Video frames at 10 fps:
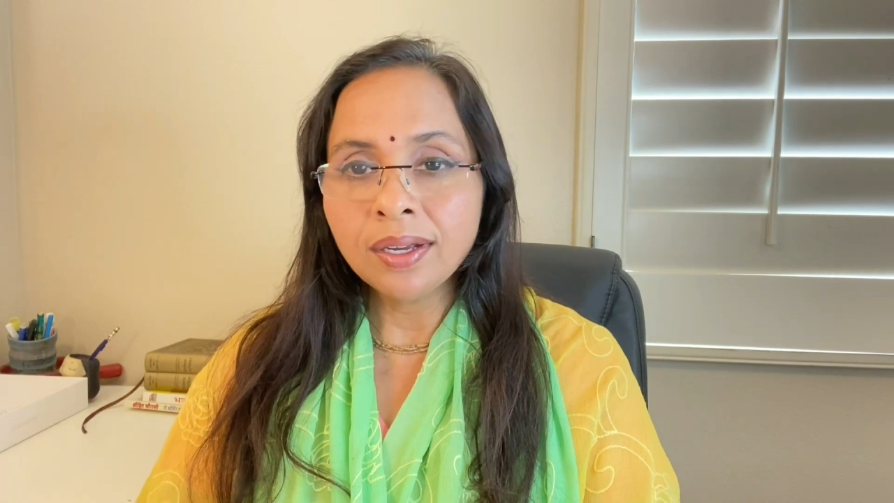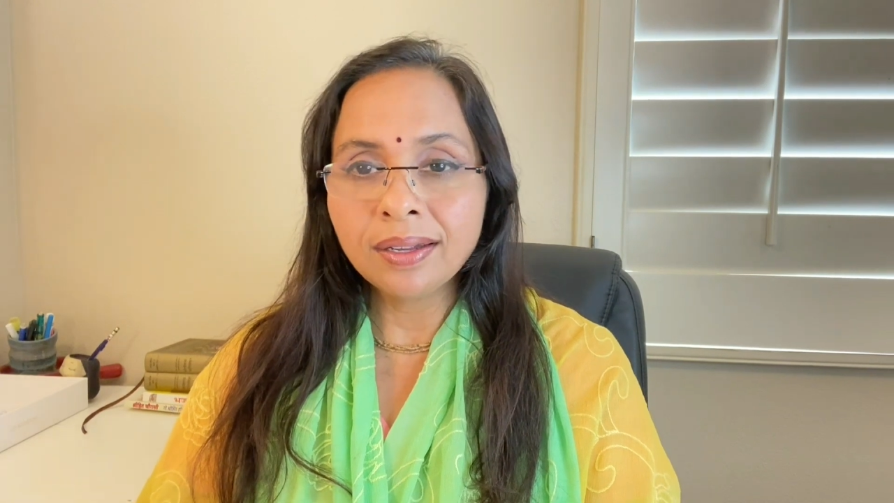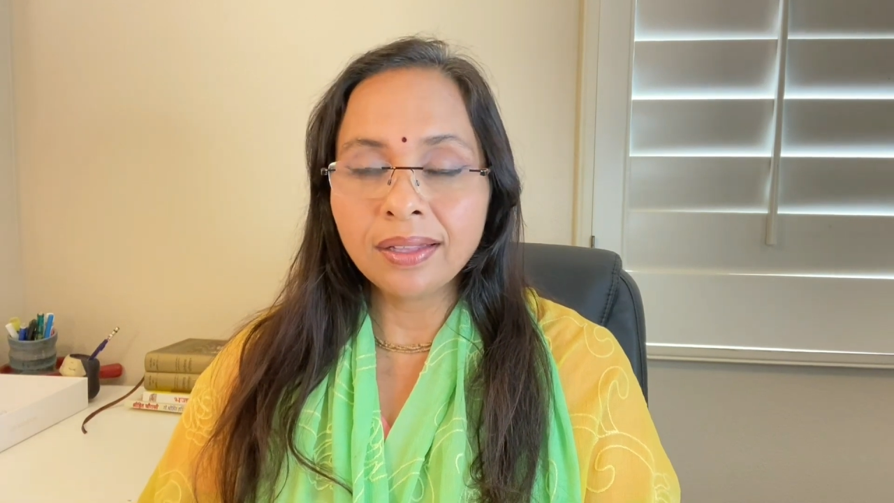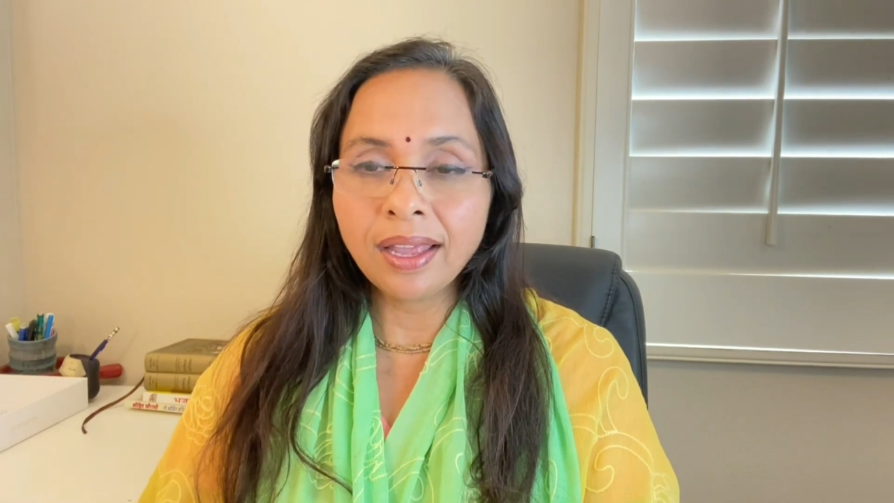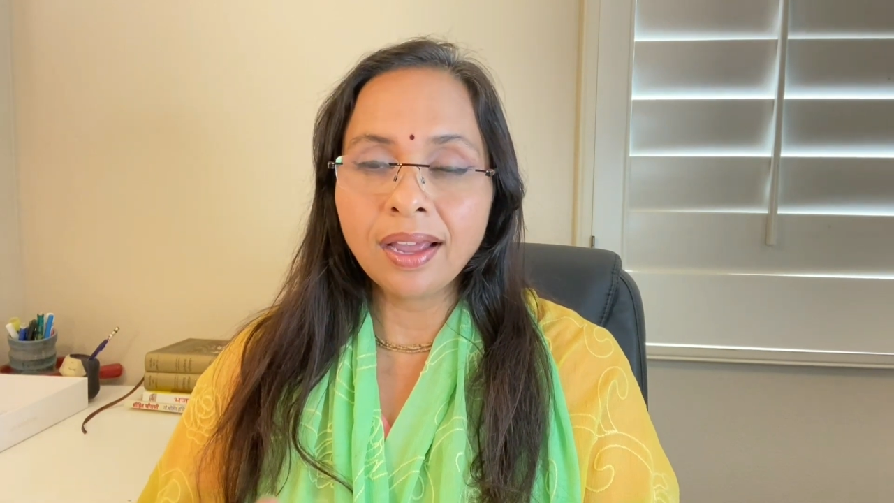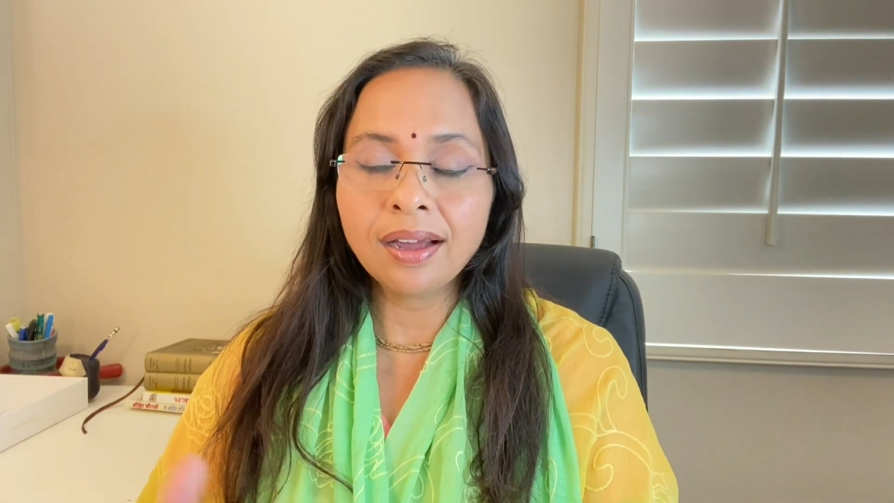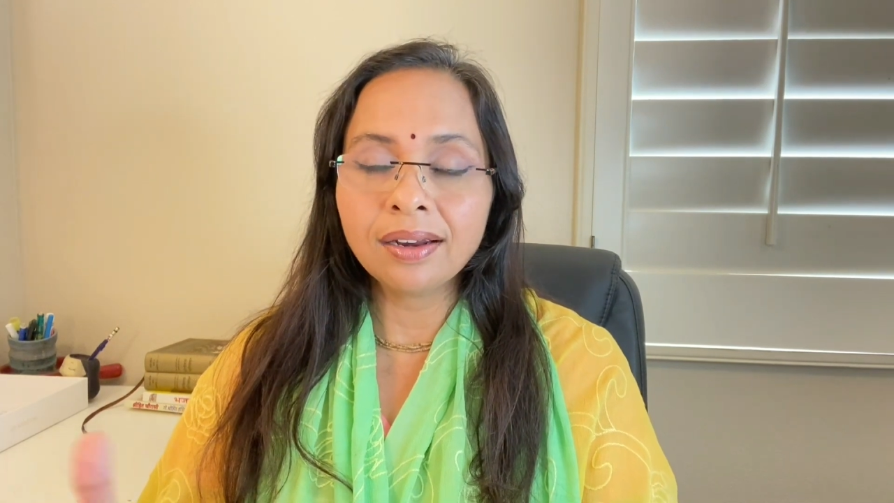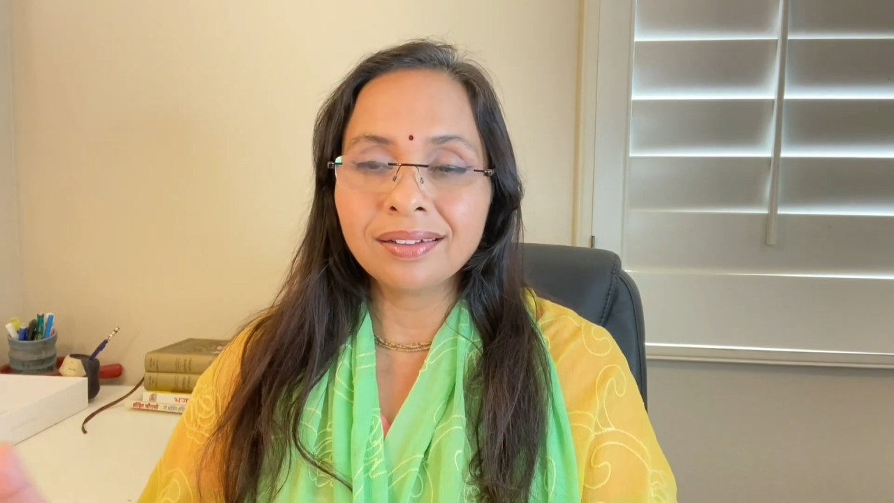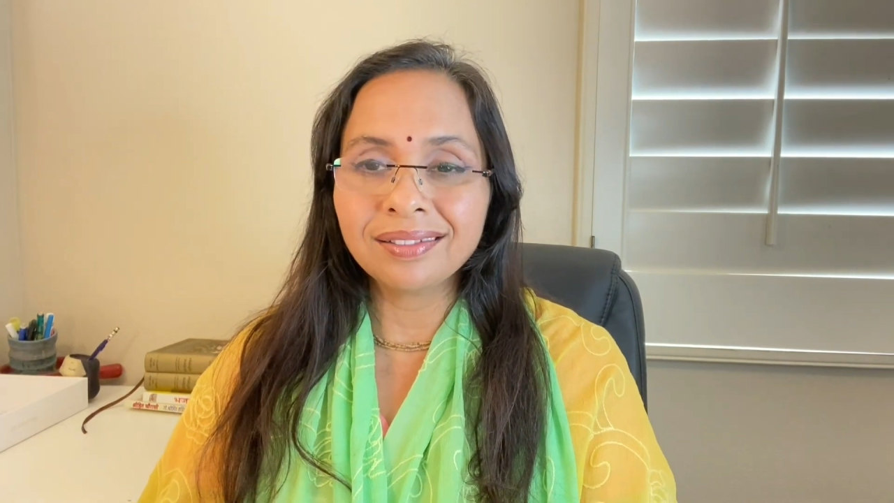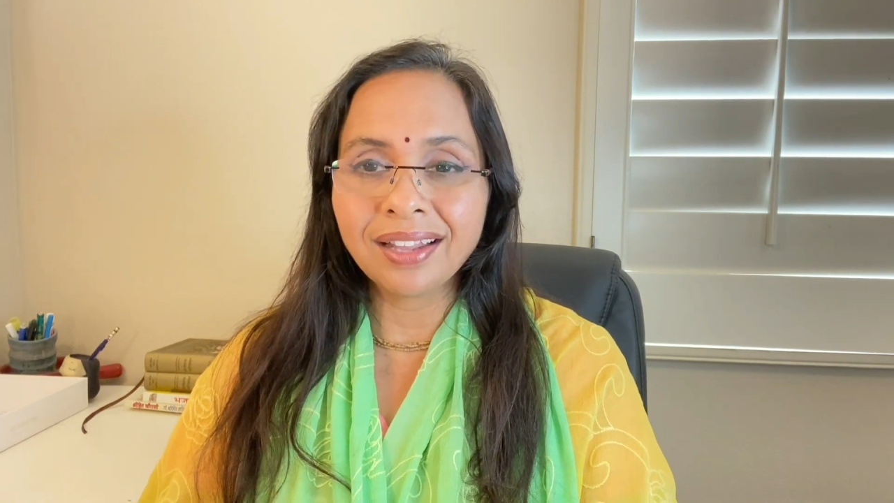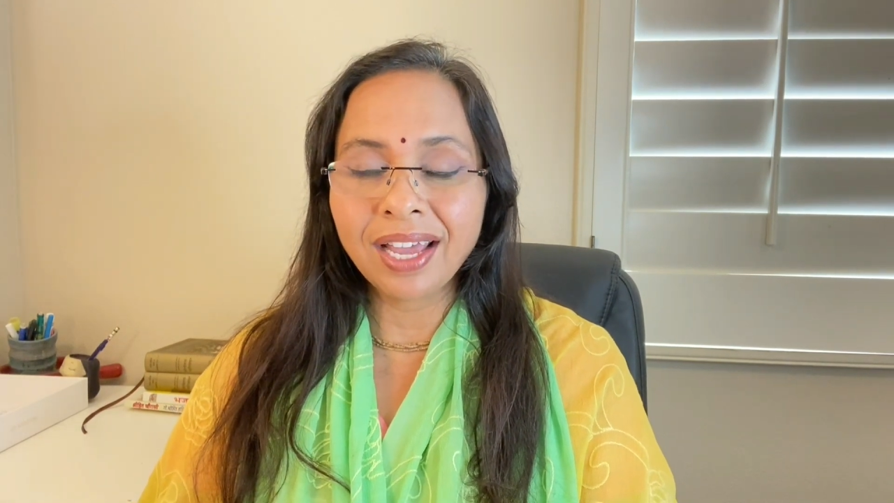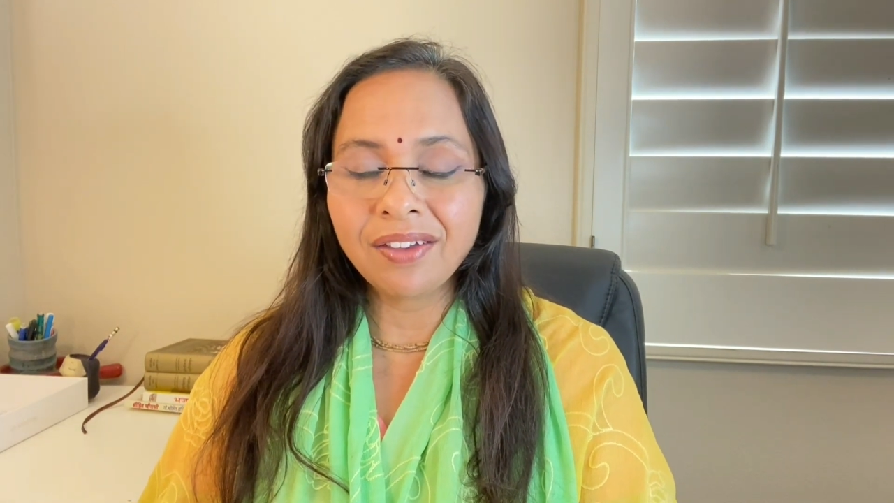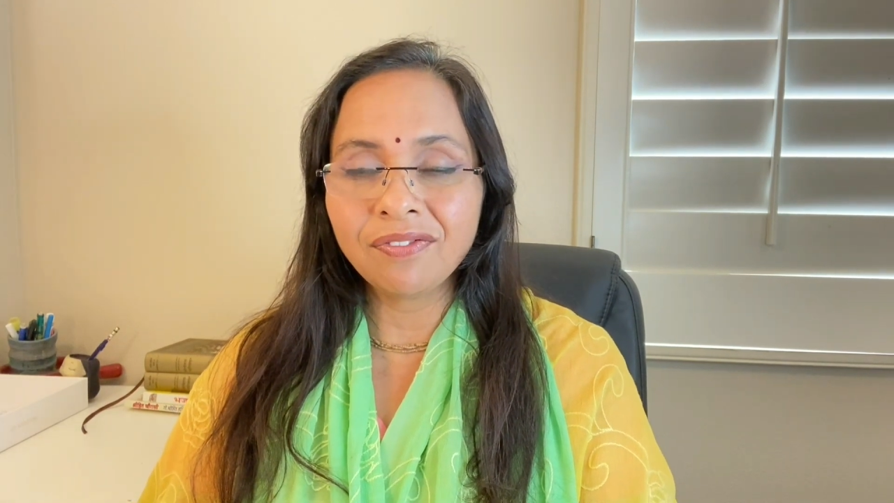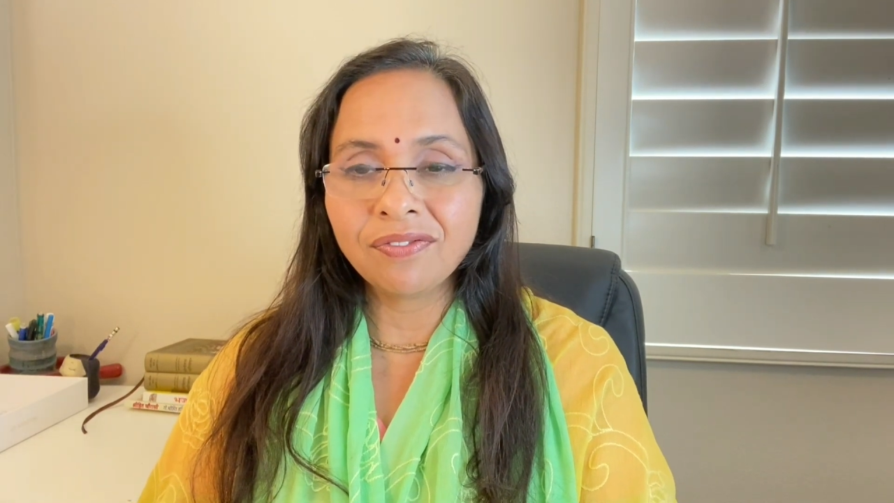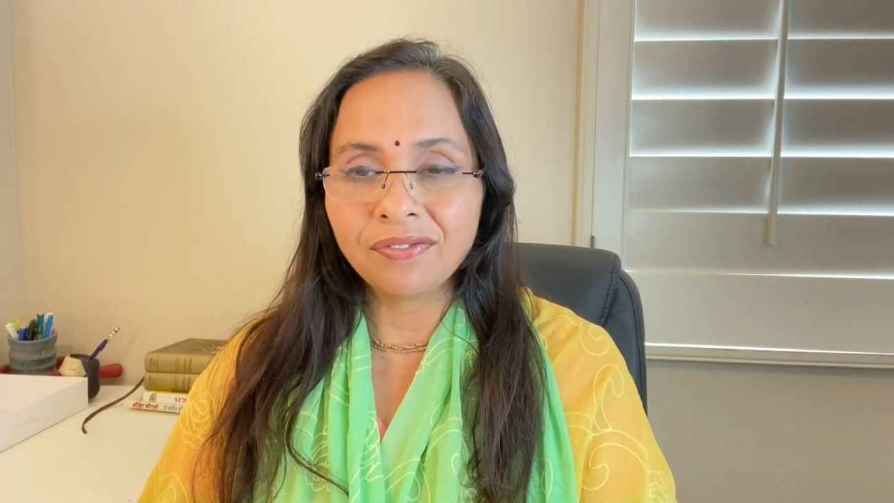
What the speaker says: they are life